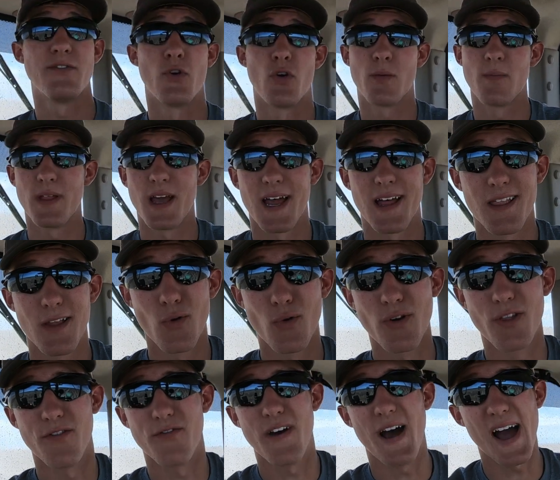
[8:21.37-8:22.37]
normally I
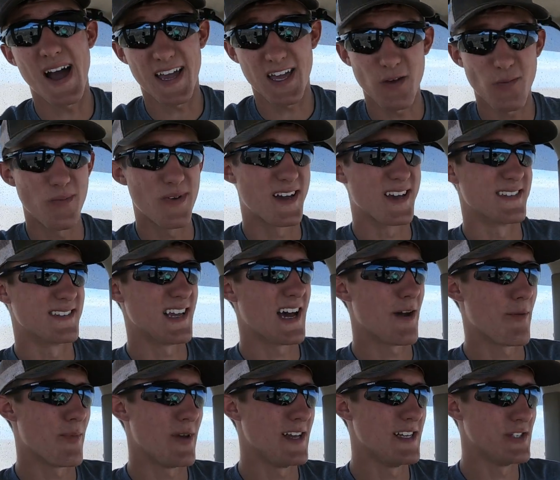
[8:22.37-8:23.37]
lower the vacuum, because
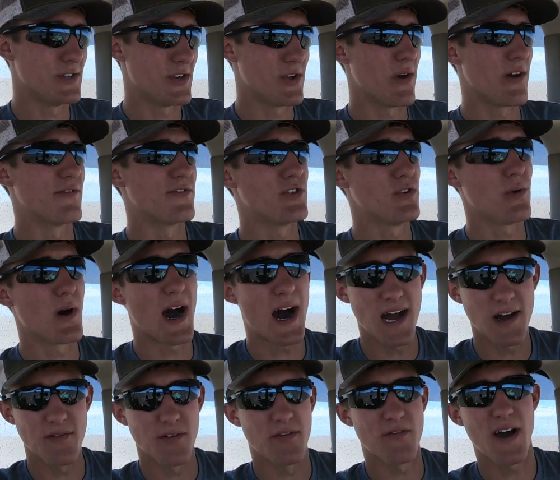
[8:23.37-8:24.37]
that means you have too
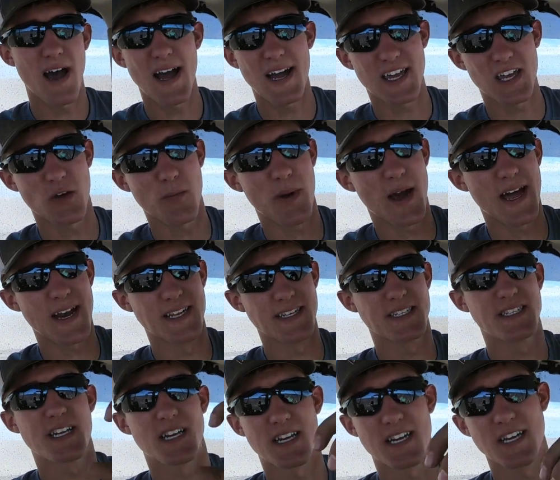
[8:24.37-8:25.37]
high of a vacuum and
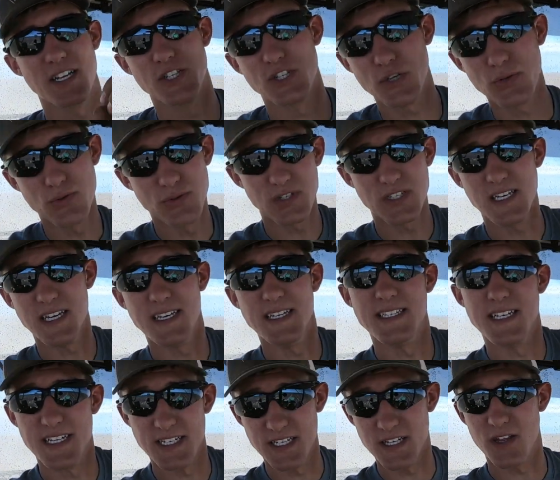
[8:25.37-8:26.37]
it's sucking 2
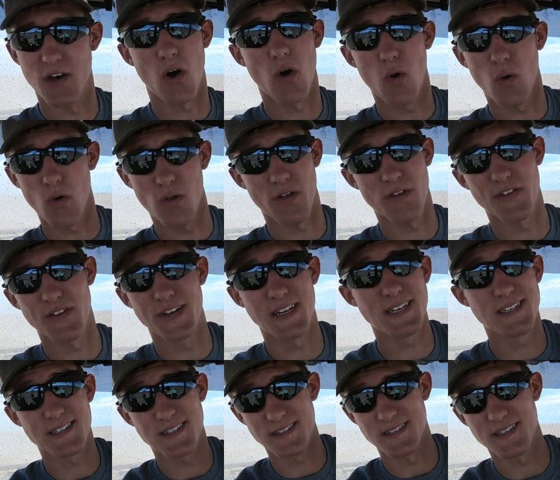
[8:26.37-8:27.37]
seeds into the hole on the
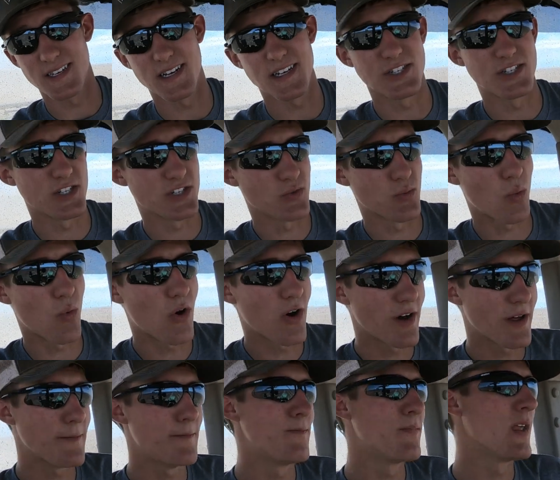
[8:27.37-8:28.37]
disc instead of just
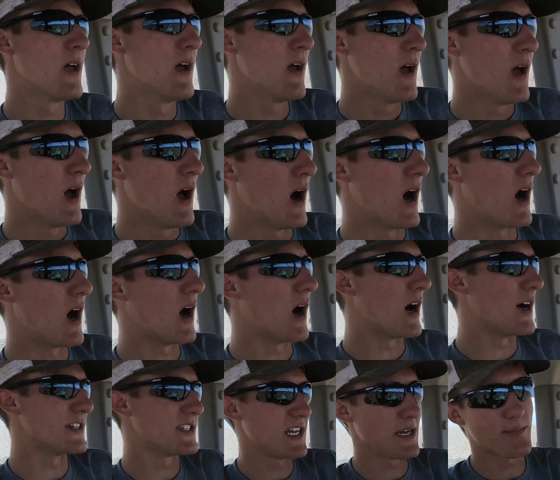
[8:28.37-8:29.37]

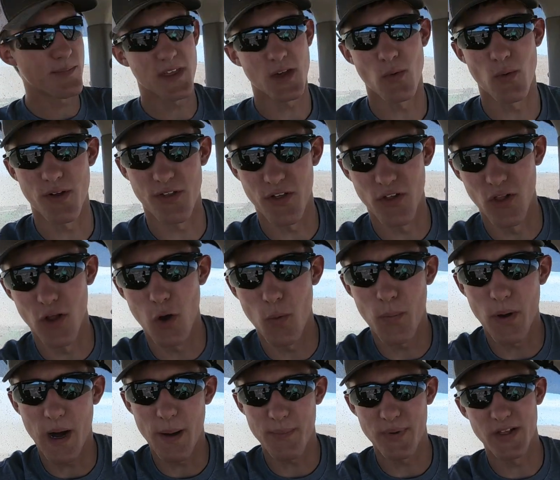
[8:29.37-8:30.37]
1. Same thing with a low
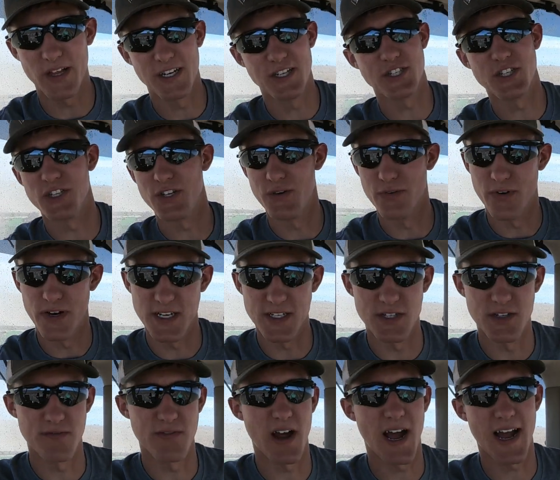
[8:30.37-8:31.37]
population, you
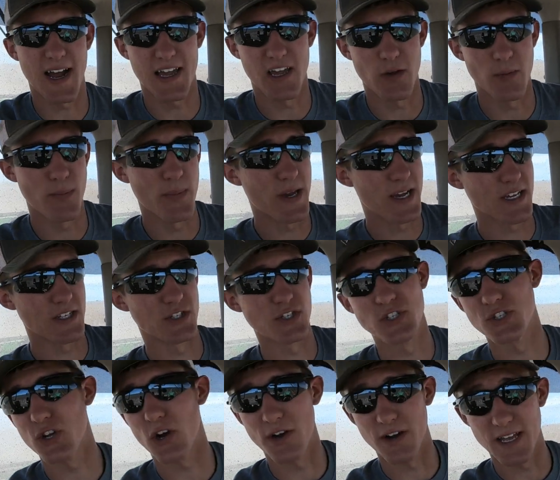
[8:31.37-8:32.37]
raise your vacuum because
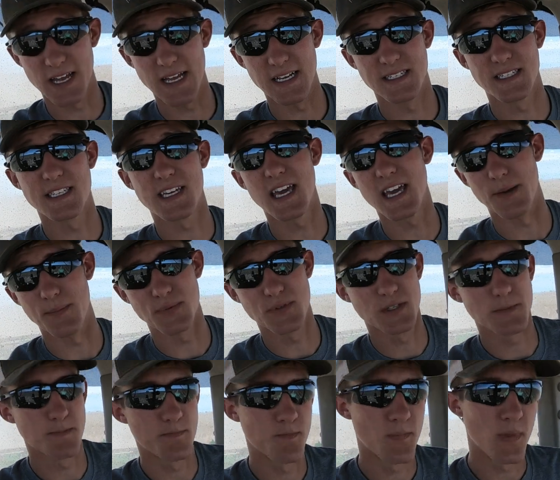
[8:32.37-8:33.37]
you're starting to get skips.